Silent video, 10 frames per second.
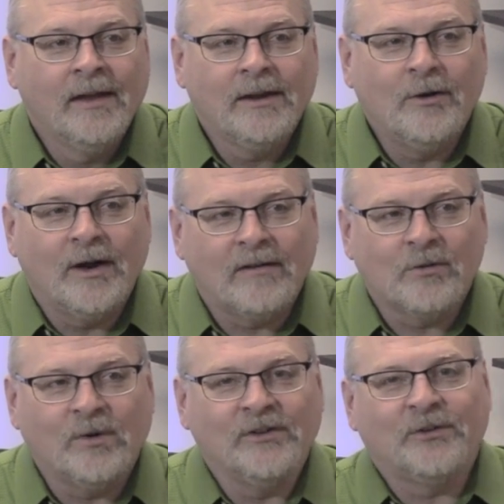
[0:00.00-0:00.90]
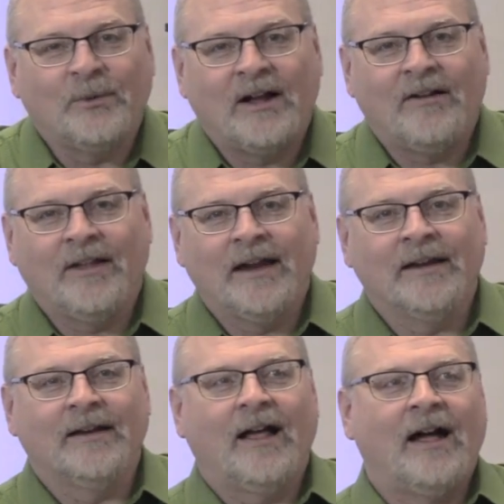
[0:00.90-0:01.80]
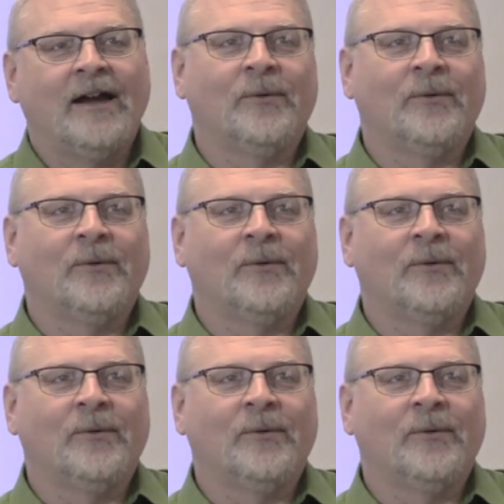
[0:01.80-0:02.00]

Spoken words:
You know, every once in a while I